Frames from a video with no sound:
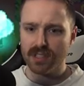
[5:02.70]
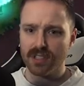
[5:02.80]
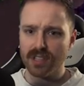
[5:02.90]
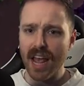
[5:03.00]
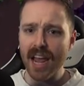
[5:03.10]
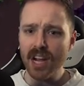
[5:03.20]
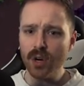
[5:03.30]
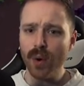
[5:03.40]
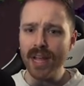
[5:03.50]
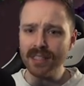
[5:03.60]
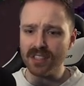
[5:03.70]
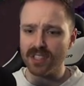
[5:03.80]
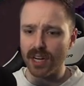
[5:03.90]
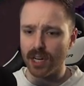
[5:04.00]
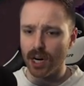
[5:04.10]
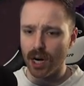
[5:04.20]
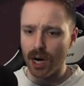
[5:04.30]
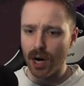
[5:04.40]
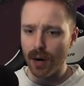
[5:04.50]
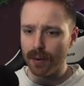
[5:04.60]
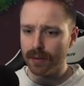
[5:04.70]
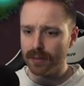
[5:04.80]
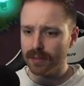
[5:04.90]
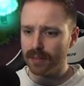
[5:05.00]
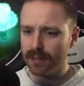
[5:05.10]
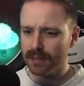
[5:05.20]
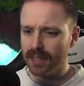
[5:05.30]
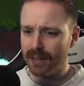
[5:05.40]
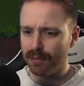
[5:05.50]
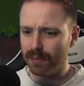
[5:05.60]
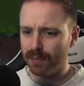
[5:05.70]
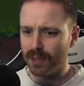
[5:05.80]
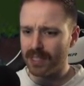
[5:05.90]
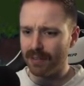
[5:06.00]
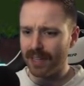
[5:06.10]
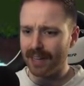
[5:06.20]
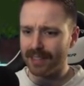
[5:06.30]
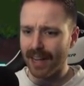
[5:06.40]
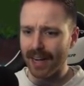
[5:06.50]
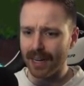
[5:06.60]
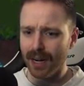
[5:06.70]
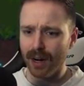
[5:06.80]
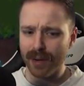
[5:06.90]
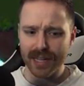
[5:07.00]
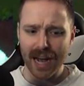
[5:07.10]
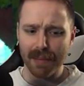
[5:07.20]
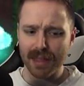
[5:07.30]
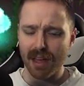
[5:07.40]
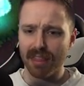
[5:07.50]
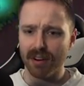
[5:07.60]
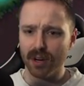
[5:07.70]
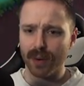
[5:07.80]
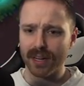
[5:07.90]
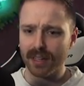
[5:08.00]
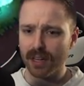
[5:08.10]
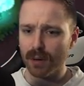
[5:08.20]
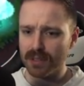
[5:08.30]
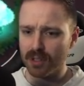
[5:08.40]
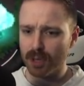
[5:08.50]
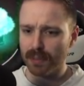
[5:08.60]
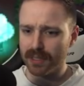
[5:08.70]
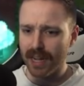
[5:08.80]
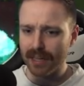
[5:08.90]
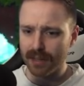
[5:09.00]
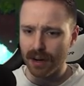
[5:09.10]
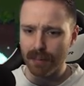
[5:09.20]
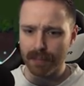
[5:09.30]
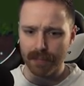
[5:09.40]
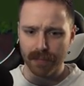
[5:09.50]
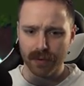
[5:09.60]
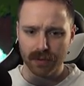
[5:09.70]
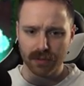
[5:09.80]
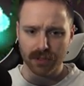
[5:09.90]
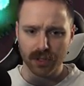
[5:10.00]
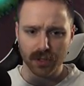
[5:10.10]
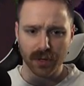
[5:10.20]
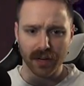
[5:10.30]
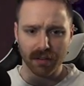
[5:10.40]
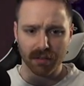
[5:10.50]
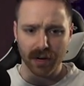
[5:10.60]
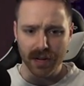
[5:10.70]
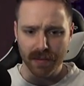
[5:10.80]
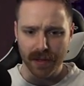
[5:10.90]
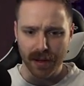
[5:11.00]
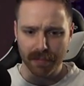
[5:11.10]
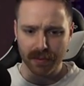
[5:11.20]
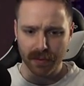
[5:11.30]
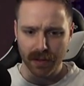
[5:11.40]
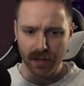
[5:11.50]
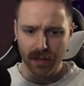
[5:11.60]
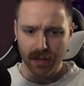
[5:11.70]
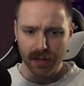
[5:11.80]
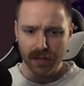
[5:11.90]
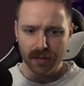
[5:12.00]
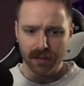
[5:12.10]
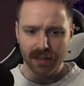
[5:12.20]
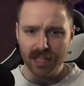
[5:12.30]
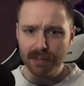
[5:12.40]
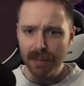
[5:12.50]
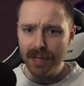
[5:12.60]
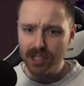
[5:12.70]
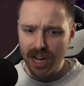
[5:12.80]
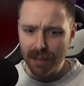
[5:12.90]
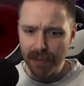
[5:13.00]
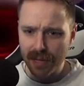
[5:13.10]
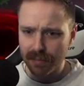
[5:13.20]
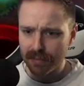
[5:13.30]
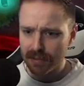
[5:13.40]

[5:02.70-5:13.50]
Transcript: Sanguine Sucker. Well, watch out for that attack. Oh, he got me in that third one. I didn't know it was a triple attack there. 2 and 3. Yep. Hey, this might be a champion.